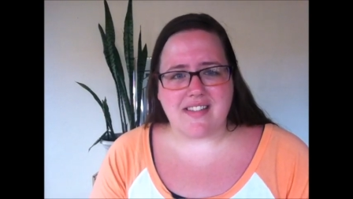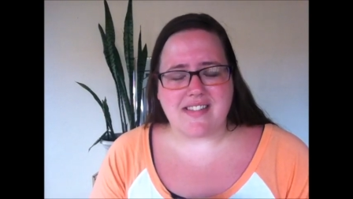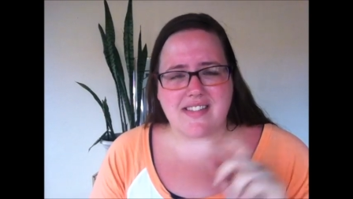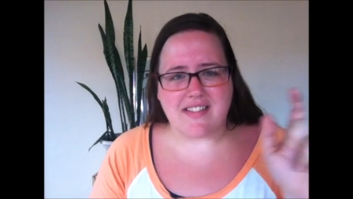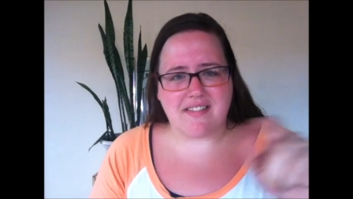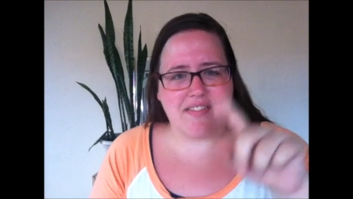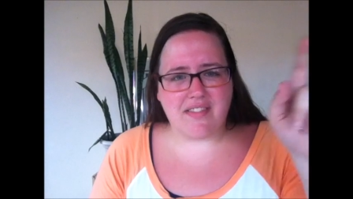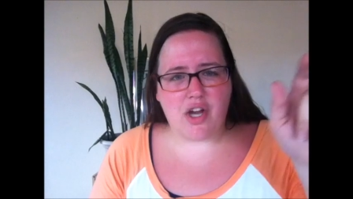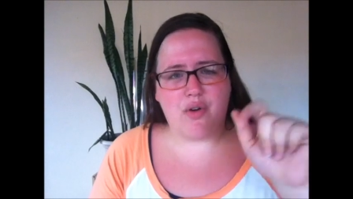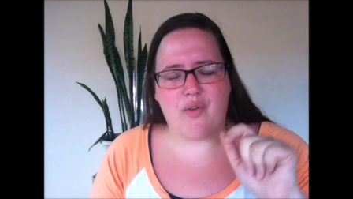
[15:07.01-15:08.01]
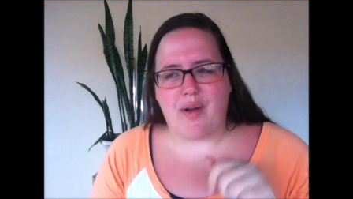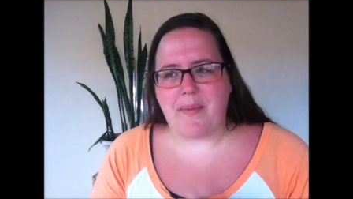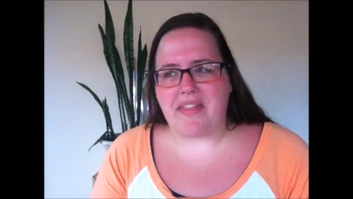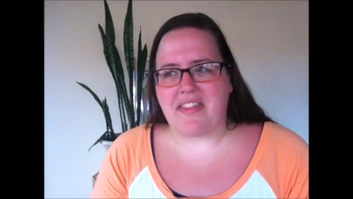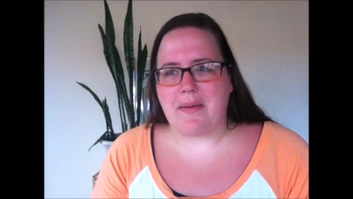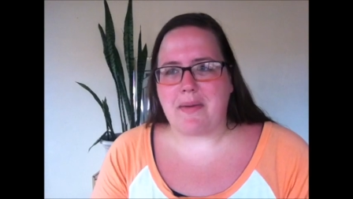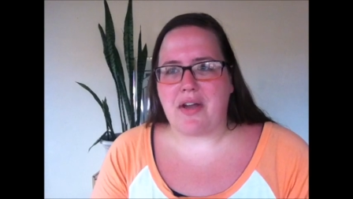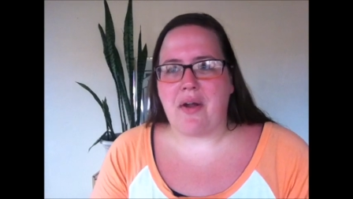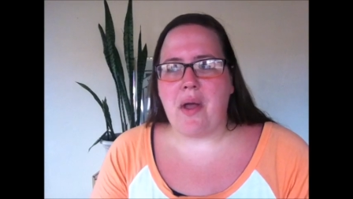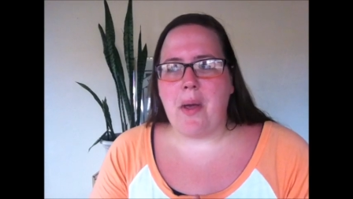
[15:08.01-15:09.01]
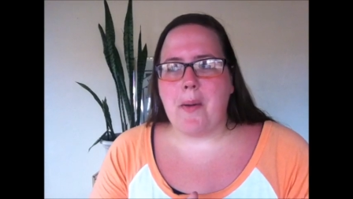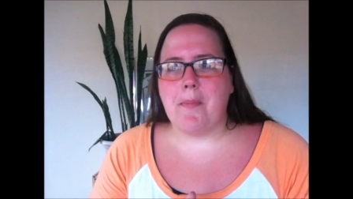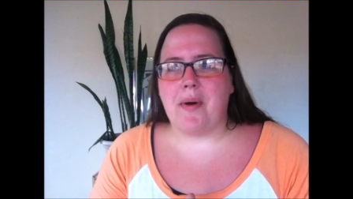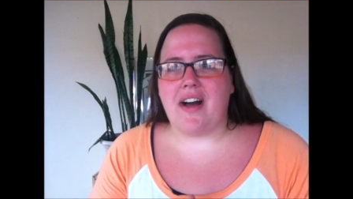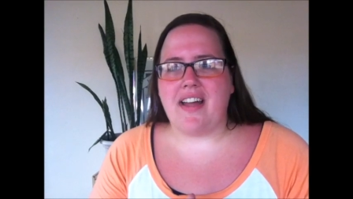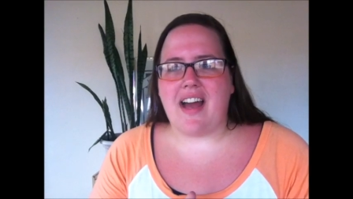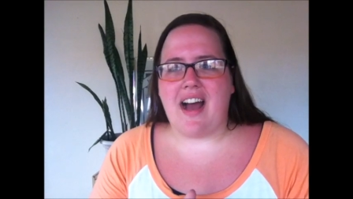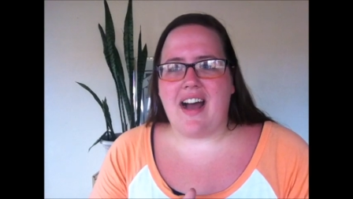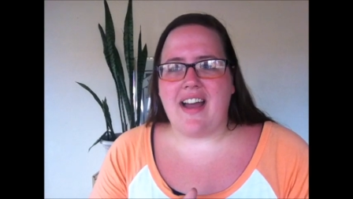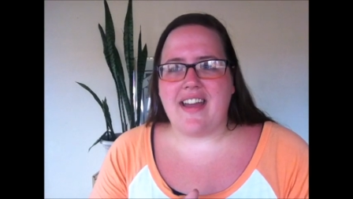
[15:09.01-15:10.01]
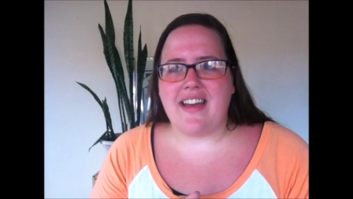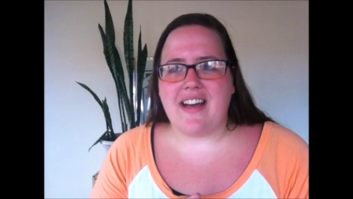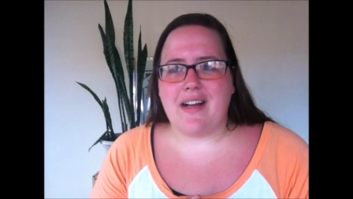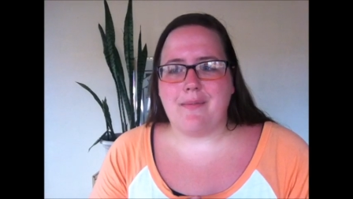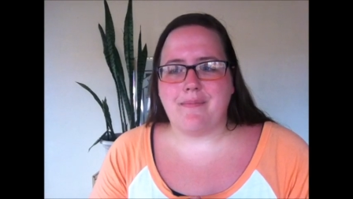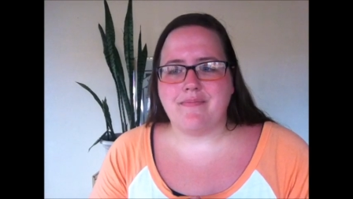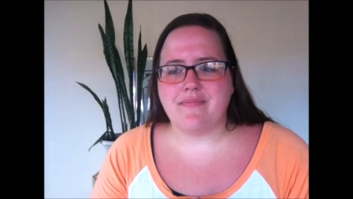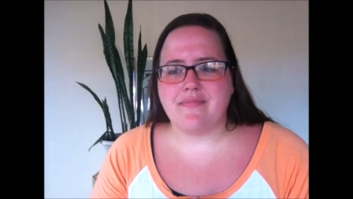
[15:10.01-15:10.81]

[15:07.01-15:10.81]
is the overwhelming theme here. But I, um,